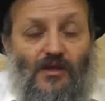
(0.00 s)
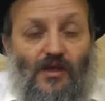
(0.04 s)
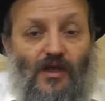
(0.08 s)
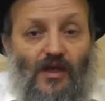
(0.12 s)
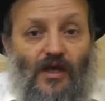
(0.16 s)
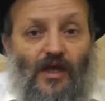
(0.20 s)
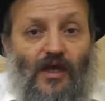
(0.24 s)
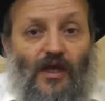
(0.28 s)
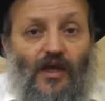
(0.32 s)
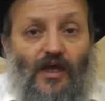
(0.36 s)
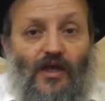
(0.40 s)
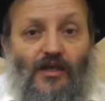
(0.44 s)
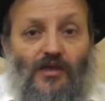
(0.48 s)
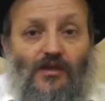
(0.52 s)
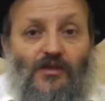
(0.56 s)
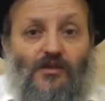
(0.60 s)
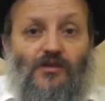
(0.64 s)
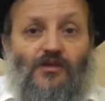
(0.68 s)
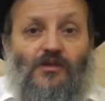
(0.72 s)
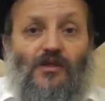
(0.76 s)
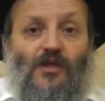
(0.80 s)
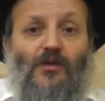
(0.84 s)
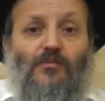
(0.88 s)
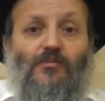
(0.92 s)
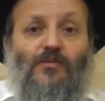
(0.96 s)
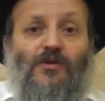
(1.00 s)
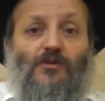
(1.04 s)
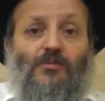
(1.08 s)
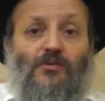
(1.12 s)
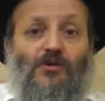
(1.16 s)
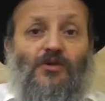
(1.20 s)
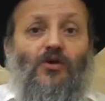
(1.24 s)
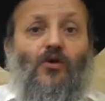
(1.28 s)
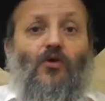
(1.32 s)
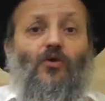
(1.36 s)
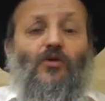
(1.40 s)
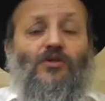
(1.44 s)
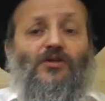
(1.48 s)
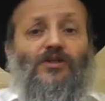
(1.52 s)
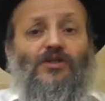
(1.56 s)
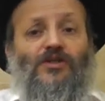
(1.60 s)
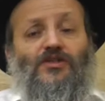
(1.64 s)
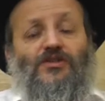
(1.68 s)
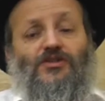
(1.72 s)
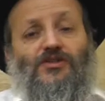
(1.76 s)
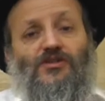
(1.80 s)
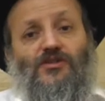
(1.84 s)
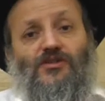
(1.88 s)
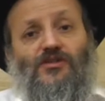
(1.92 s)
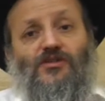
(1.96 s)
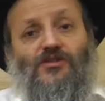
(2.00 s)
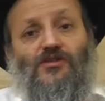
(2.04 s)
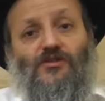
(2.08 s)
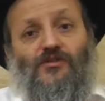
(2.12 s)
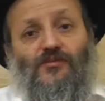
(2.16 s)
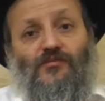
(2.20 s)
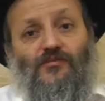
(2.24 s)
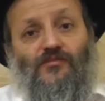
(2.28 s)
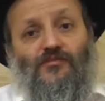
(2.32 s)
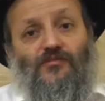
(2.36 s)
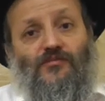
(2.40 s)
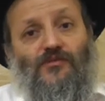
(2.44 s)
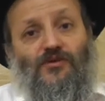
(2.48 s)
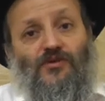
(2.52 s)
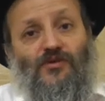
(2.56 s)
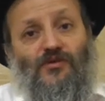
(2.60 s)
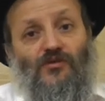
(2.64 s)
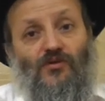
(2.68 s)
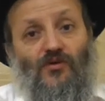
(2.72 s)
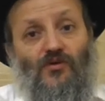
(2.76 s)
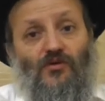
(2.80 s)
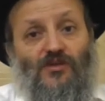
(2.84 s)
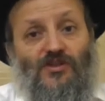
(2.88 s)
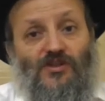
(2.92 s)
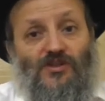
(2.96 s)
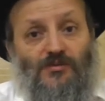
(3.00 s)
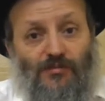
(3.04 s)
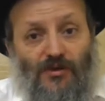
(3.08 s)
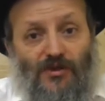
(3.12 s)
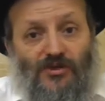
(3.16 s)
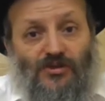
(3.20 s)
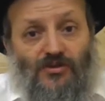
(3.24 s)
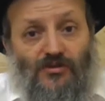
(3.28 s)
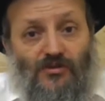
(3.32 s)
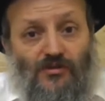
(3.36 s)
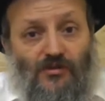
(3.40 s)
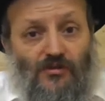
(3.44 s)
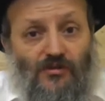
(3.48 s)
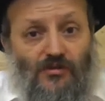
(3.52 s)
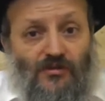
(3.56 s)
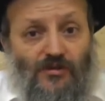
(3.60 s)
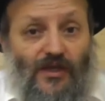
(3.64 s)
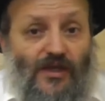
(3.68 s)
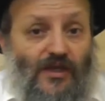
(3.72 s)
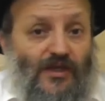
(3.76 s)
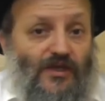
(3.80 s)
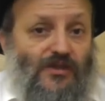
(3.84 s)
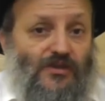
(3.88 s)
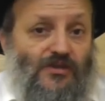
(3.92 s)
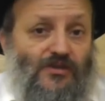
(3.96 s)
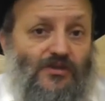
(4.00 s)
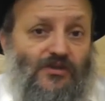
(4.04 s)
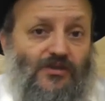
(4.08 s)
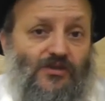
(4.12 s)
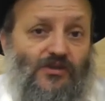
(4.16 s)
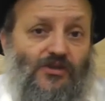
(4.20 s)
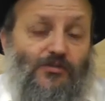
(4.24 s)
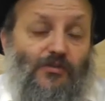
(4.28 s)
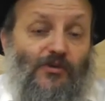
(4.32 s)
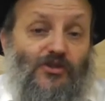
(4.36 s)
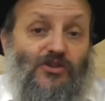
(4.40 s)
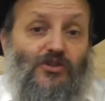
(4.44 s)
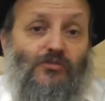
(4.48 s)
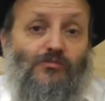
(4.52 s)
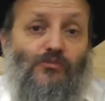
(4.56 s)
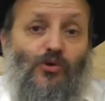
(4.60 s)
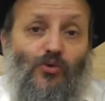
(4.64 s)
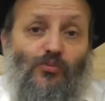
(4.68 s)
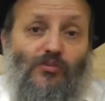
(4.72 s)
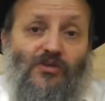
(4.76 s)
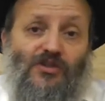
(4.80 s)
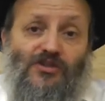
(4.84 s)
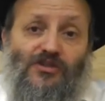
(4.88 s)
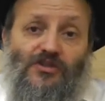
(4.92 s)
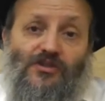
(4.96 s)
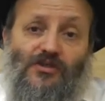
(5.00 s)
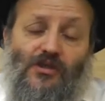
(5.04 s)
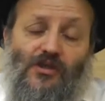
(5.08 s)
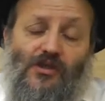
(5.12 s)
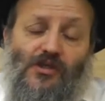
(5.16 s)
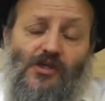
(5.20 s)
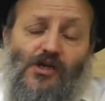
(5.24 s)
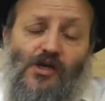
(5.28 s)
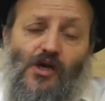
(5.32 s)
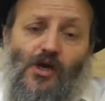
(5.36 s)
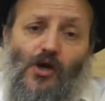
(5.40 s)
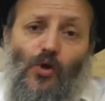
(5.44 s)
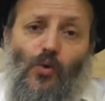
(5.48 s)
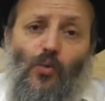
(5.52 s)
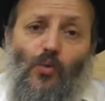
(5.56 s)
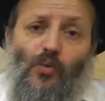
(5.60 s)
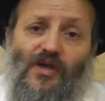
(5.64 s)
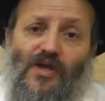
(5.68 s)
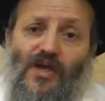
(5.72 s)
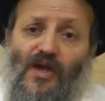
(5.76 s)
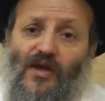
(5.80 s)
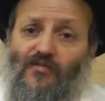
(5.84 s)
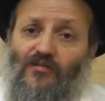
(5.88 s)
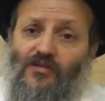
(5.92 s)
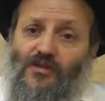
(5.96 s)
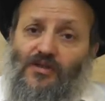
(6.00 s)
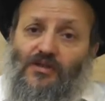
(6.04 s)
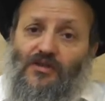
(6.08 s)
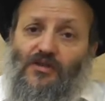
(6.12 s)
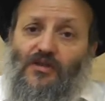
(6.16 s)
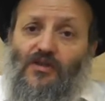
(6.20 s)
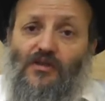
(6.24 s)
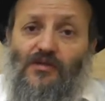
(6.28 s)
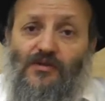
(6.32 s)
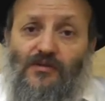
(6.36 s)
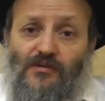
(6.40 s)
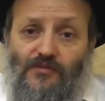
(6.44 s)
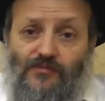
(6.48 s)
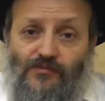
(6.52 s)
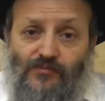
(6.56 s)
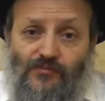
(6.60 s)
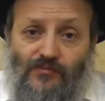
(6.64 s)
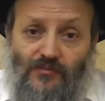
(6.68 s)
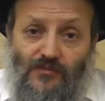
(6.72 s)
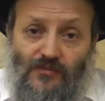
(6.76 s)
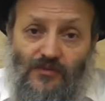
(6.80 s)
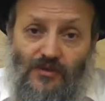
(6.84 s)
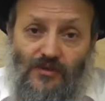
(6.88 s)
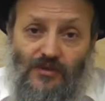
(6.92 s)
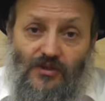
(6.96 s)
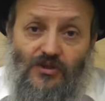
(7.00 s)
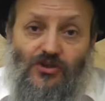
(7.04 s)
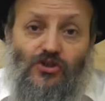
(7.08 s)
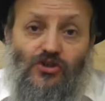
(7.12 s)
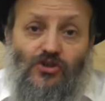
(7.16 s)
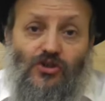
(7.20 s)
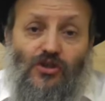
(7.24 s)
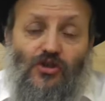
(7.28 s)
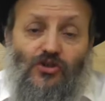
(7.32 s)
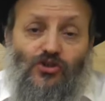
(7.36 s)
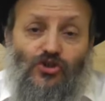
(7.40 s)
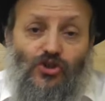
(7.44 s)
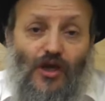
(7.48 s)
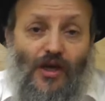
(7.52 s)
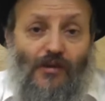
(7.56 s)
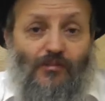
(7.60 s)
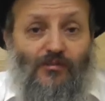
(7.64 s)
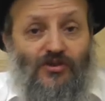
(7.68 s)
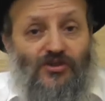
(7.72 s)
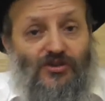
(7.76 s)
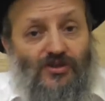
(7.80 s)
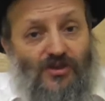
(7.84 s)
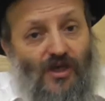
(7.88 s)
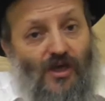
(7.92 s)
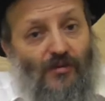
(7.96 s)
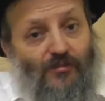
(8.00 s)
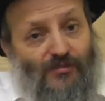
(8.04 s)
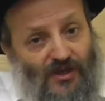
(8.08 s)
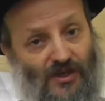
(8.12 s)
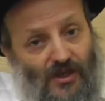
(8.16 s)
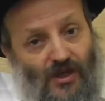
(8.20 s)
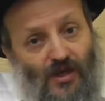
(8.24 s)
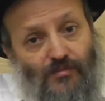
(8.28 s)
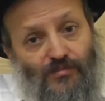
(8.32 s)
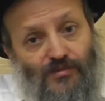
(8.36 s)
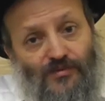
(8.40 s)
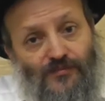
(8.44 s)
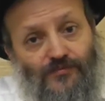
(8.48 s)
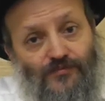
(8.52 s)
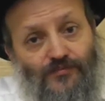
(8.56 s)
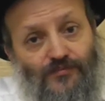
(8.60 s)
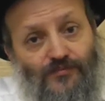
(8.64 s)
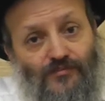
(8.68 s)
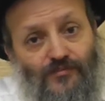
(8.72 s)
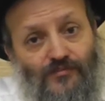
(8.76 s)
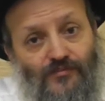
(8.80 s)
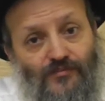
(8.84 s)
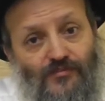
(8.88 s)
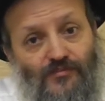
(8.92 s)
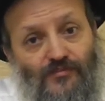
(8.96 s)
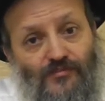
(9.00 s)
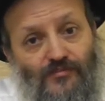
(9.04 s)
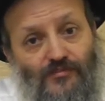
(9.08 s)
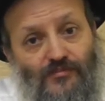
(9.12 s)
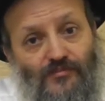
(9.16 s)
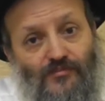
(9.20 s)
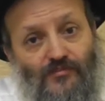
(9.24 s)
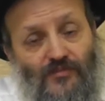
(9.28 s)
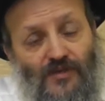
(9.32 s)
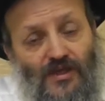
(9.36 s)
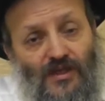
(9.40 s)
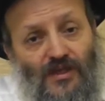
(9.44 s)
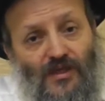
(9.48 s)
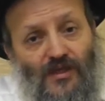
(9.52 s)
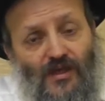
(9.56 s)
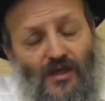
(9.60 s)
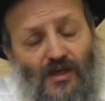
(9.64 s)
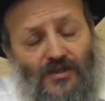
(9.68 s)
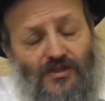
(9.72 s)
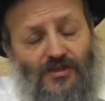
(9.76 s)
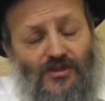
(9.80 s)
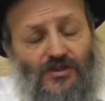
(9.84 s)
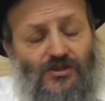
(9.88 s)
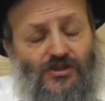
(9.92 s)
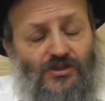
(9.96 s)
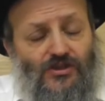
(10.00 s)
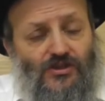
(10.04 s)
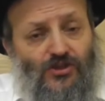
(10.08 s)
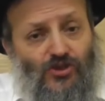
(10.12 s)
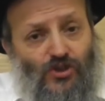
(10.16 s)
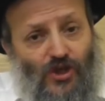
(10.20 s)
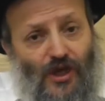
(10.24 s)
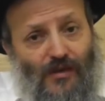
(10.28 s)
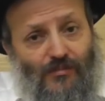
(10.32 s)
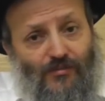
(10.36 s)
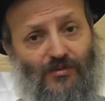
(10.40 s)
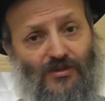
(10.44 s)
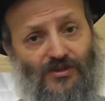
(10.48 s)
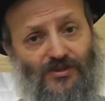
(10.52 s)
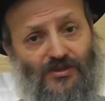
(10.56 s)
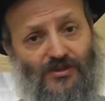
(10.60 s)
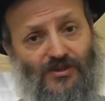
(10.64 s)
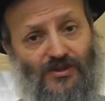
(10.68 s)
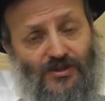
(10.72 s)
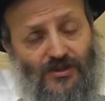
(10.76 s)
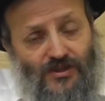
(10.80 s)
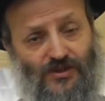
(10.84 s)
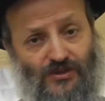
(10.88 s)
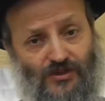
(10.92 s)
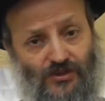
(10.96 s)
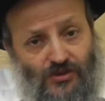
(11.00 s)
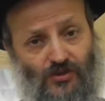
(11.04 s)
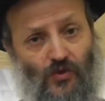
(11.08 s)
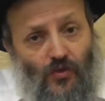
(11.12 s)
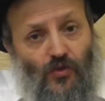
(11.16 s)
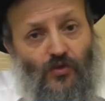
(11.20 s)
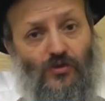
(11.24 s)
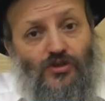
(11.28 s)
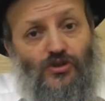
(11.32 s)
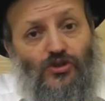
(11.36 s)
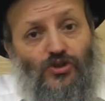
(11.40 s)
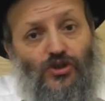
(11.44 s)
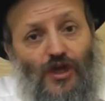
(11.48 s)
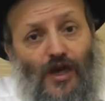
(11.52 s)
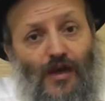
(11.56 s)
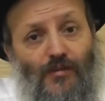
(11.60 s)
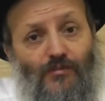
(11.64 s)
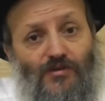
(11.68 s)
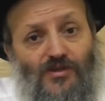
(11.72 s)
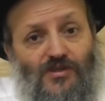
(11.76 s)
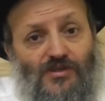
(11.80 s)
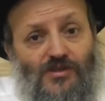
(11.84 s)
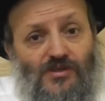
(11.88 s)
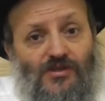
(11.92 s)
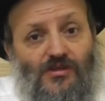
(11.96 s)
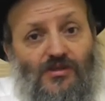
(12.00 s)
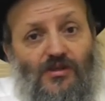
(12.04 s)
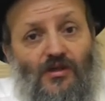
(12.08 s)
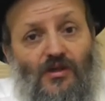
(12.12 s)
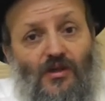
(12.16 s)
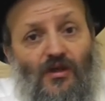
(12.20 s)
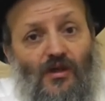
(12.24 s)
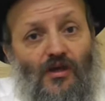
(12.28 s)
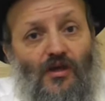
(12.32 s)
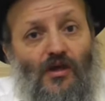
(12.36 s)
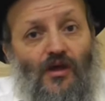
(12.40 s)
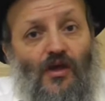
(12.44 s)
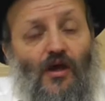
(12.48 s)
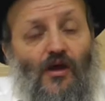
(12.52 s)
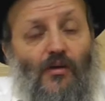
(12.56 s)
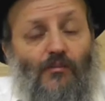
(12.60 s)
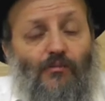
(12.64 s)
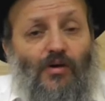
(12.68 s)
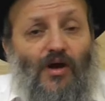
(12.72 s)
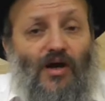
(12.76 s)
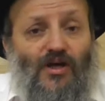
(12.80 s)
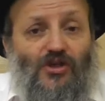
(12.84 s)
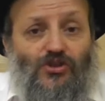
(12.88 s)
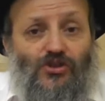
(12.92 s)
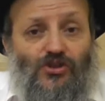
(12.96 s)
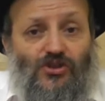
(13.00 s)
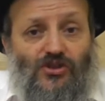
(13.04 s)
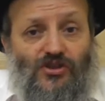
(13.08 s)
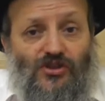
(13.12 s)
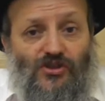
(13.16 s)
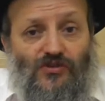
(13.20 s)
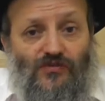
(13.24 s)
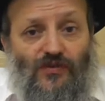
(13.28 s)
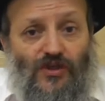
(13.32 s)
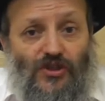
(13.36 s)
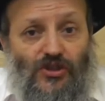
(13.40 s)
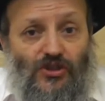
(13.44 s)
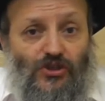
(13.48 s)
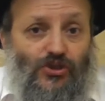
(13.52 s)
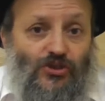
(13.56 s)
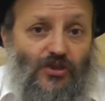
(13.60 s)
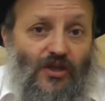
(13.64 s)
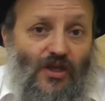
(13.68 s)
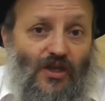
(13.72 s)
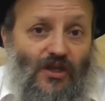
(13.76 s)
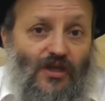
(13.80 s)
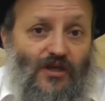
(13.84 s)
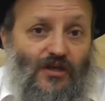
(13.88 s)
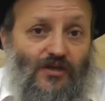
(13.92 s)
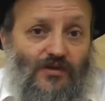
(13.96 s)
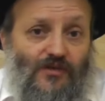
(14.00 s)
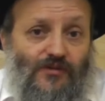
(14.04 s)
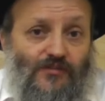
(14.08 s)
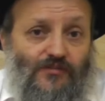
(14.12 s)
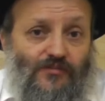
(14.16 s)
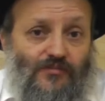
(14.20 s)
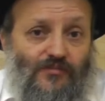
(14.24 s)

And in between all this and all these special days, special moments, we're having this Shabbos coming up. And this Shabbos is called the Shabbos Parshas Vayishlach.